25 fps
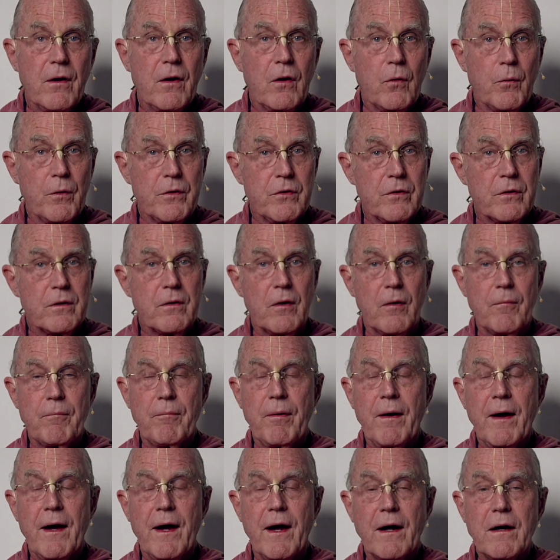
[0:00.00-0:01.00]
When you come
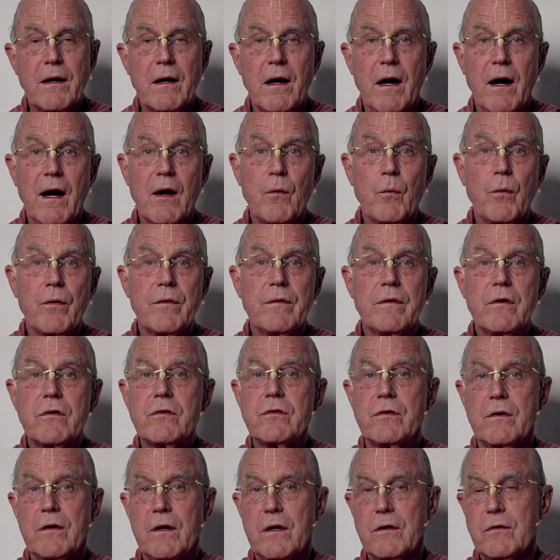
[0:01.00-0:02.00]
back, I will
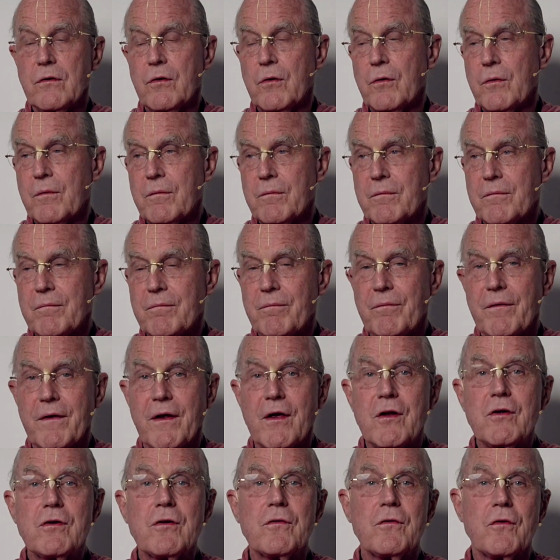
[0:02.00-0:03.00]
initiate you
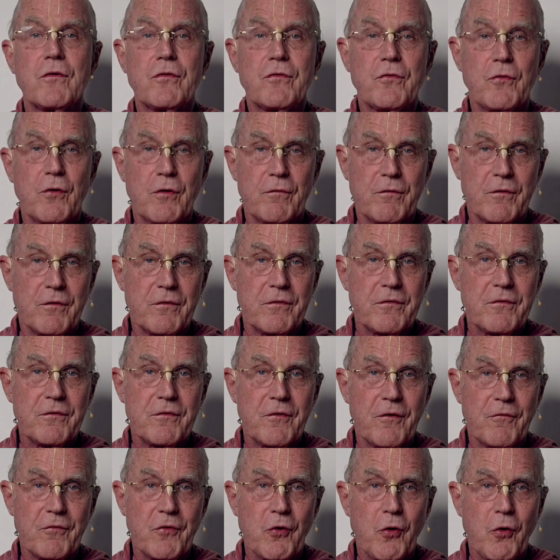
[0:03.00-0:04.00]
into the service
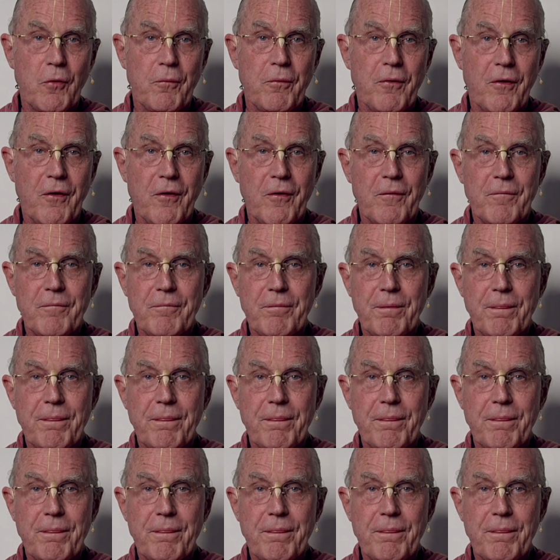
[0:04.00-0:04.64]
of Gopal."